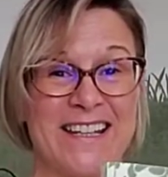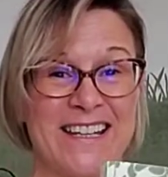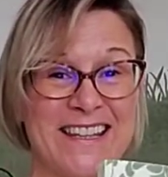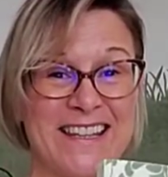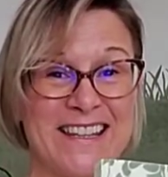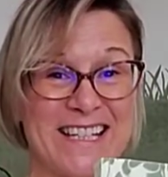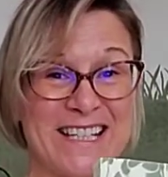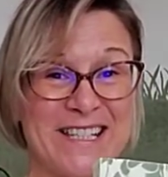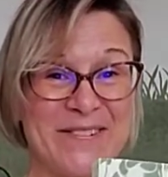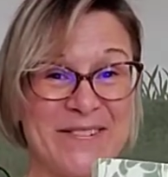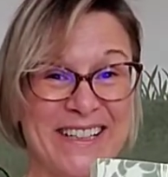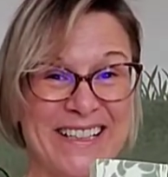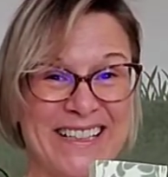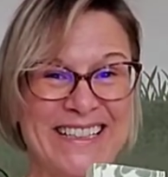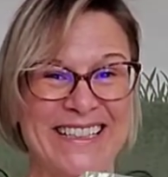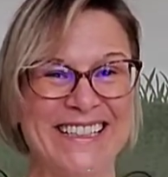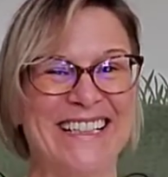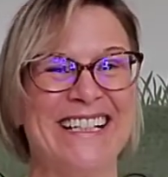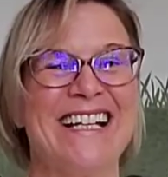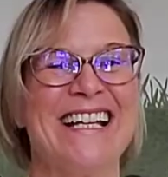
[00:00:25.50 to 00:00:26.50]
this
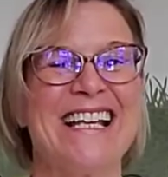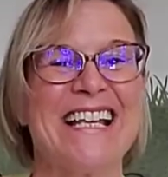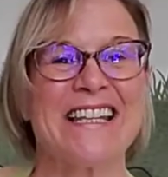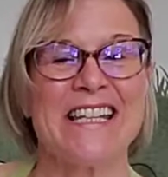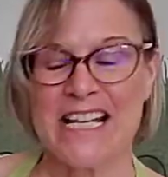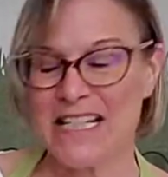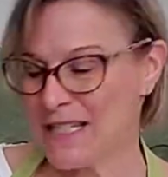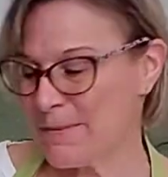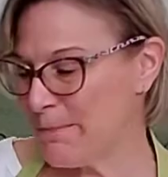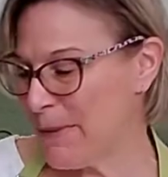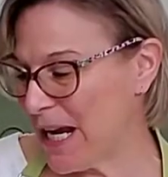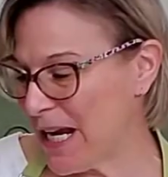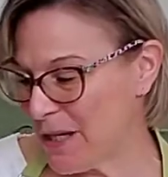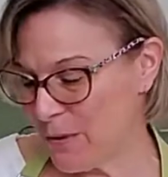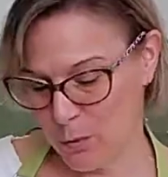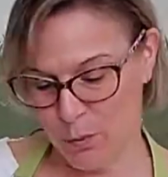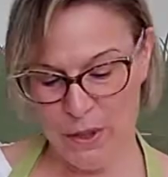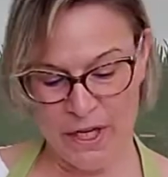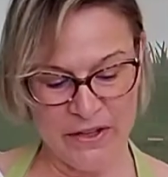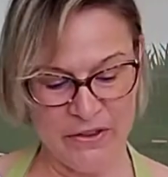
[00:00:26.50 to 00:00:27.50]
one, that's made
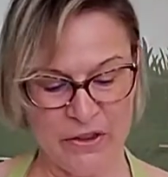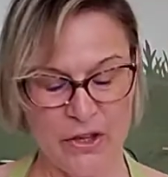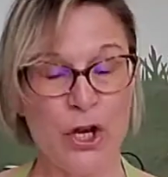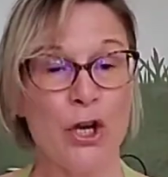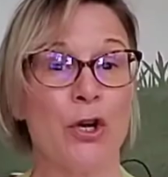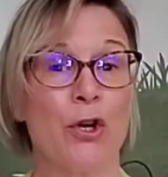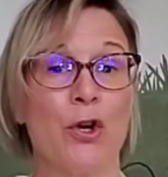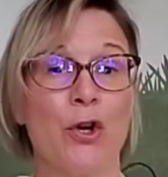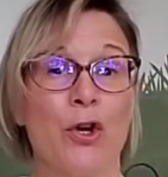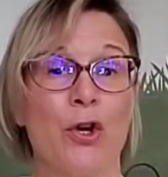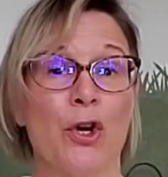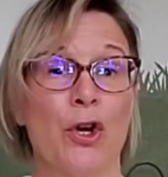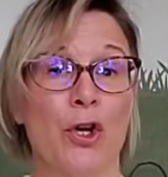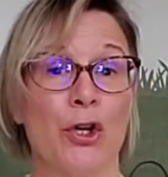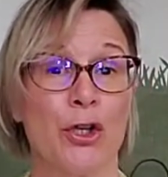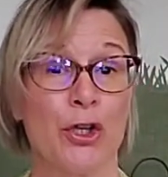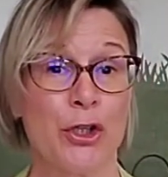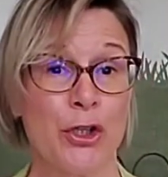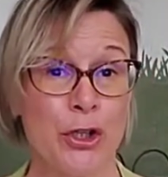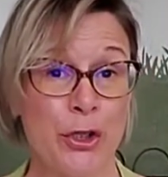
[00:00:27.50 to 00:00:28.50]
with
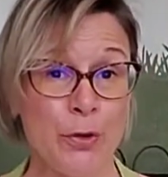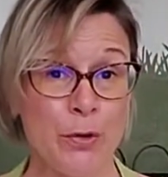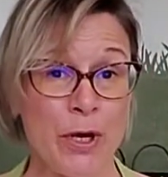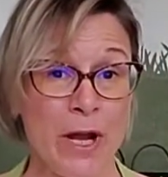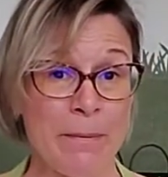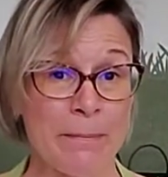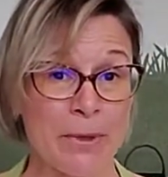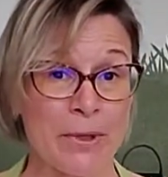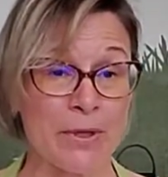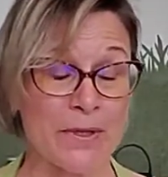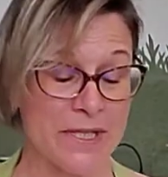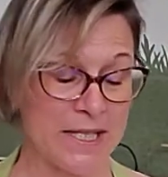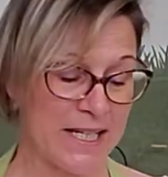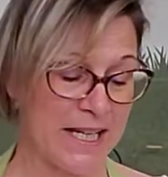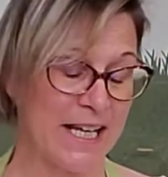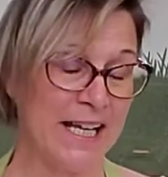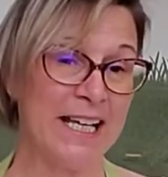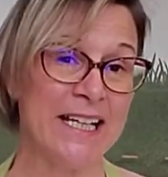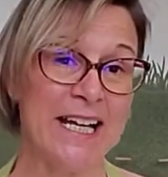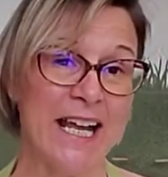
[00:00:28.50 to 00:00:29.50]
cucumbers
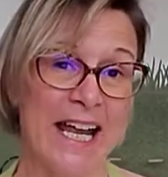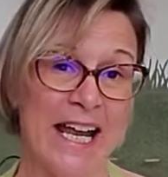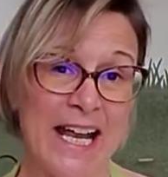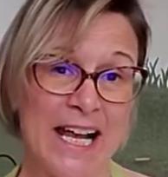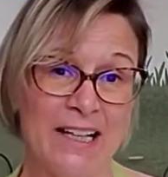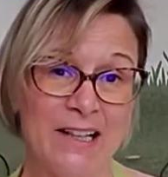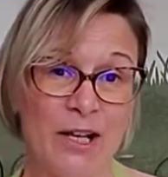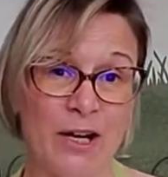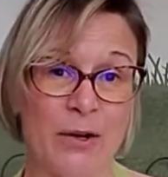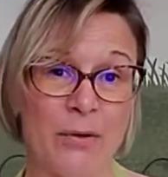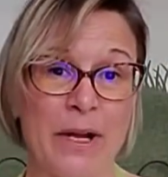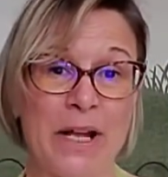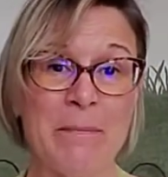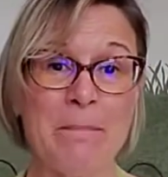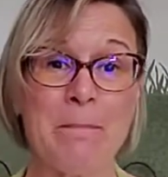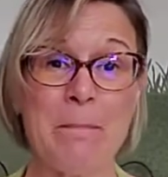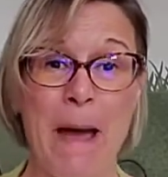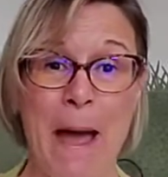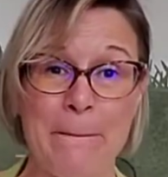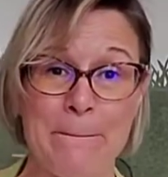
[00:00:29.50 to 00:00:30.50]
and aloe
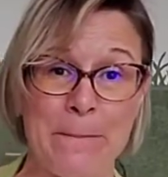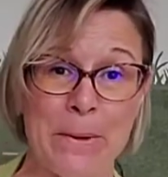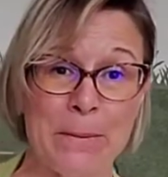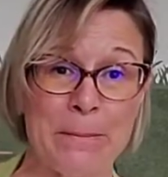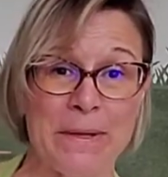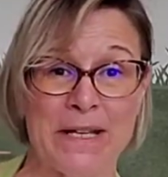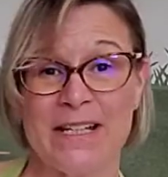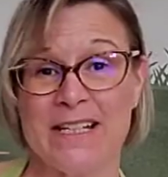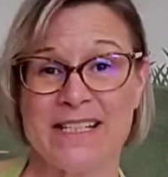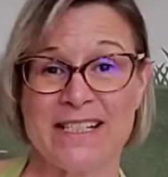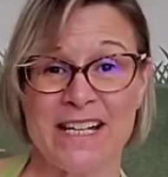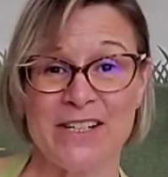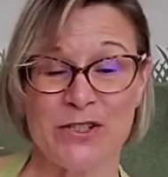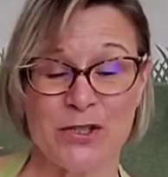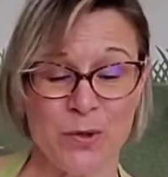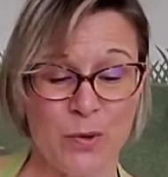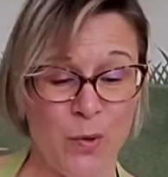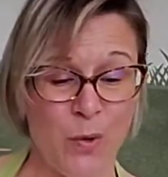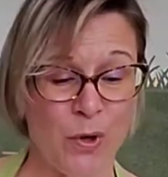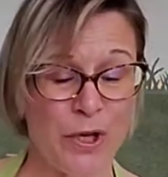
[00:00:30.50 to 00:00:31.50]
and peppermint
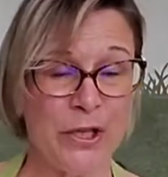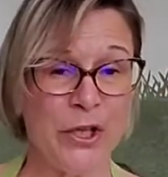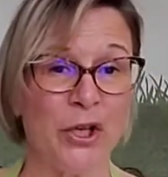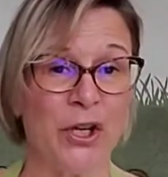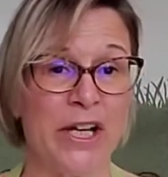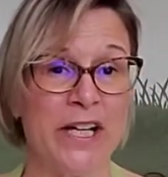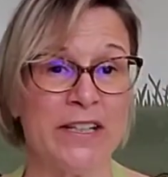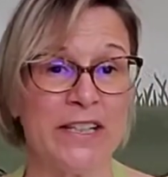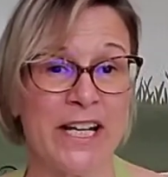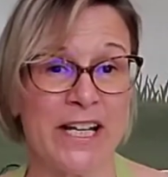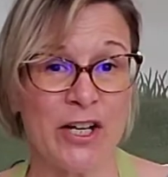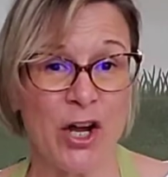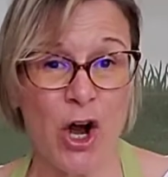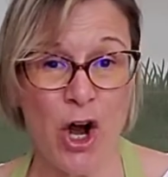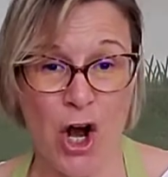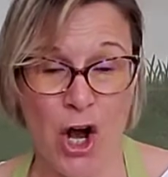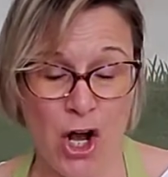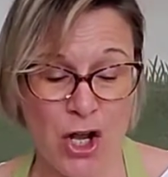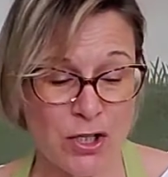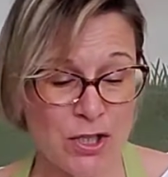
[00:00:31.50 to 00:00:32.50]
essential oil, and then
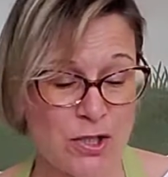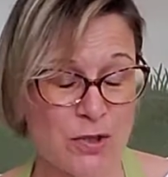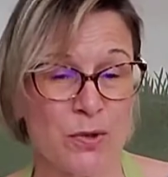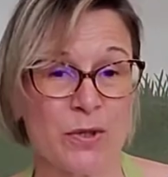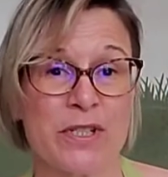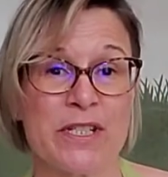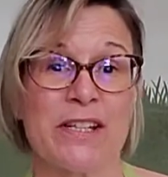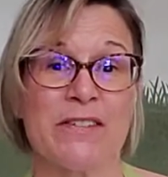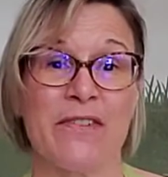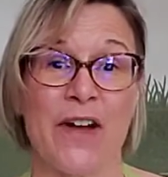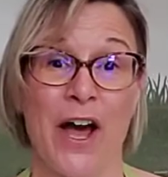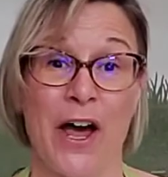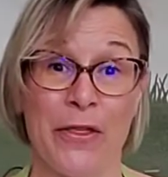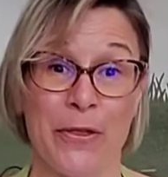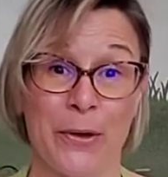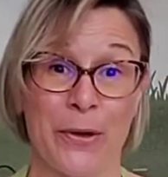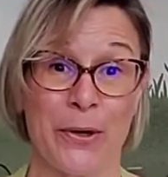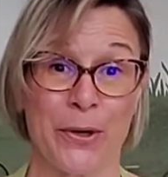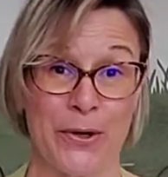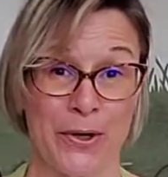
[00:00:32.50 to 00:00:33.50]
all sorts of
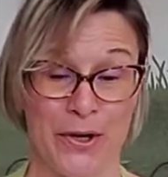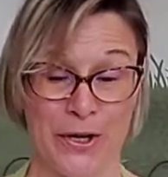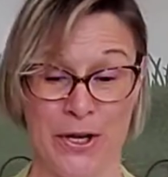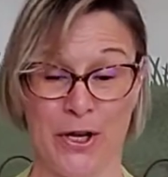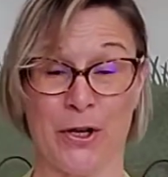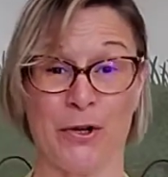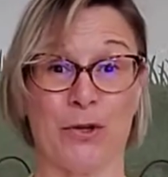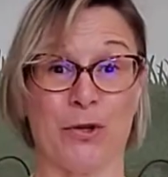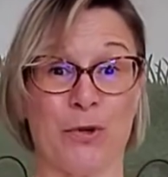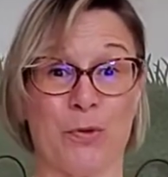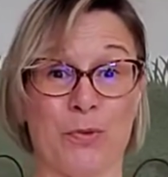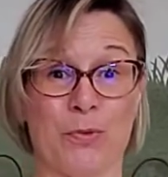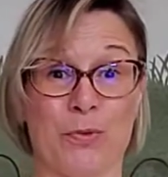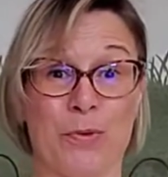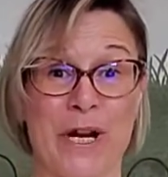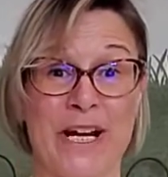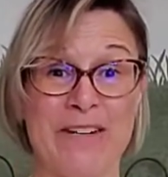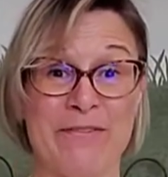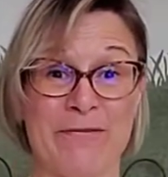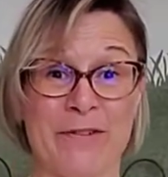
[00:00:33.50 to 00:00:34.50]
other
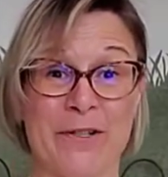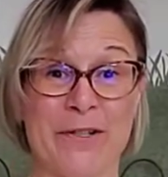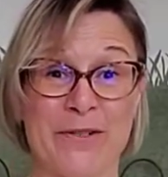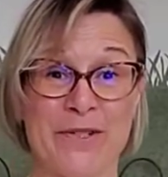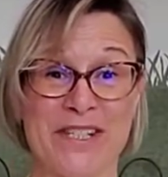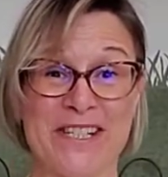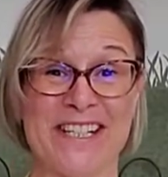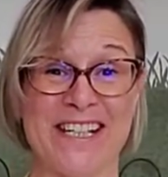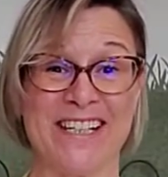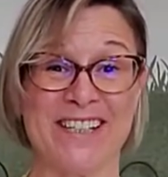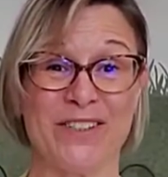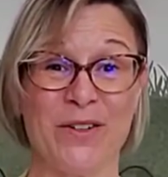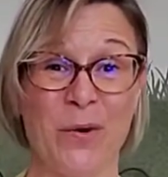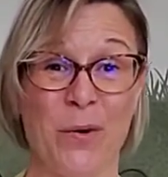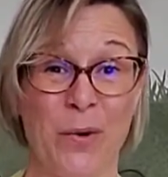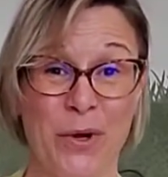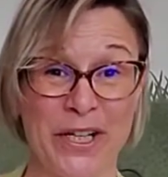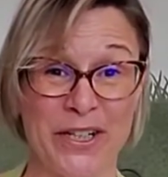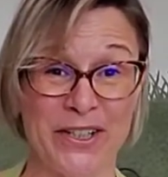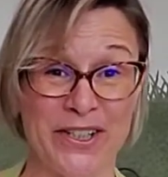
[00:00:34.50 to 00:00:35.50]
great for your skin
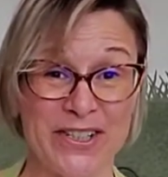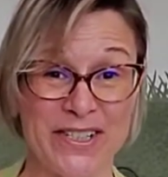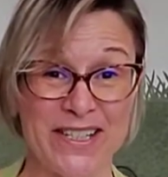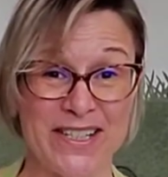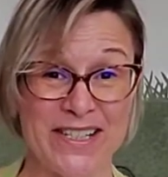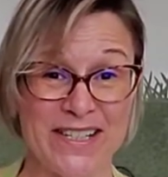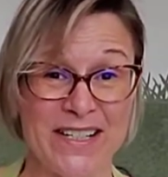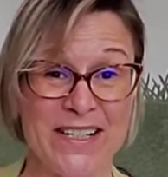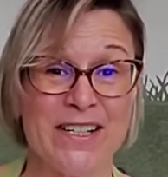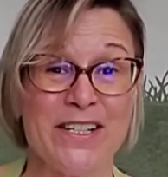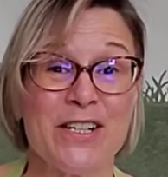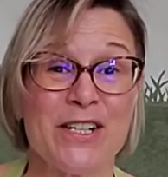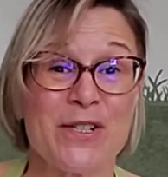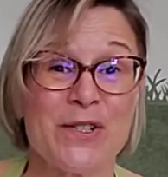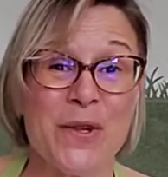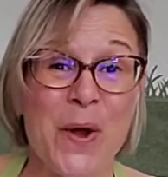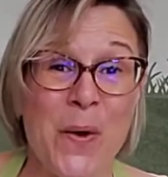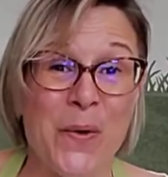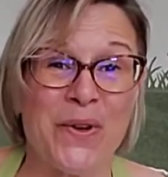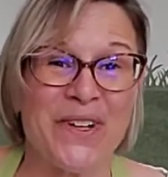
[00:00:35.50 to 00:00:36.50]
oils.
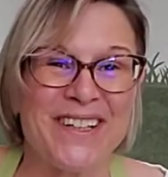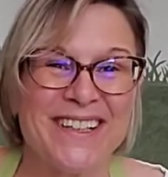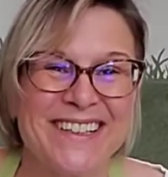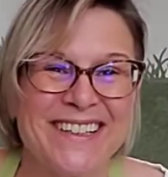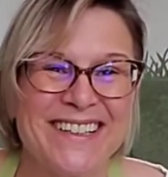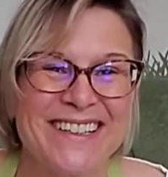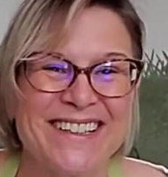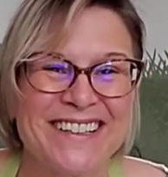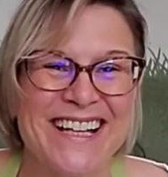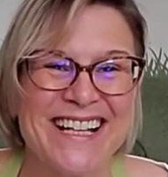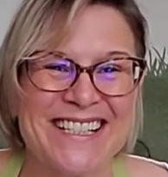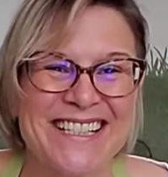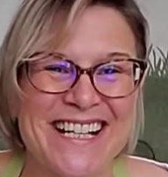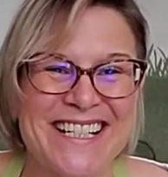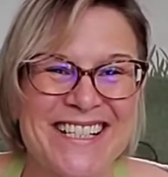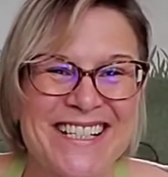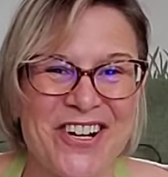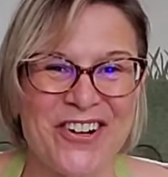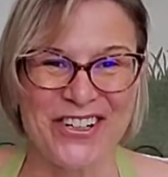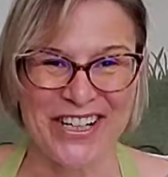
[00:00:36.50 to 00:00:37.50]
So let's get
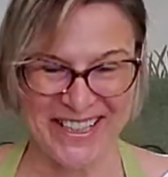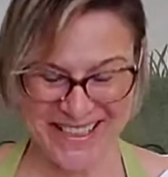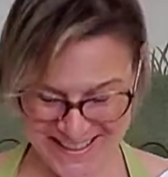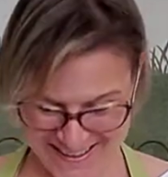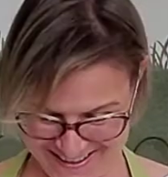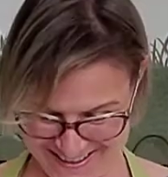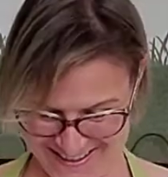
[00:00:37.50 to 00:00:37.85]
started.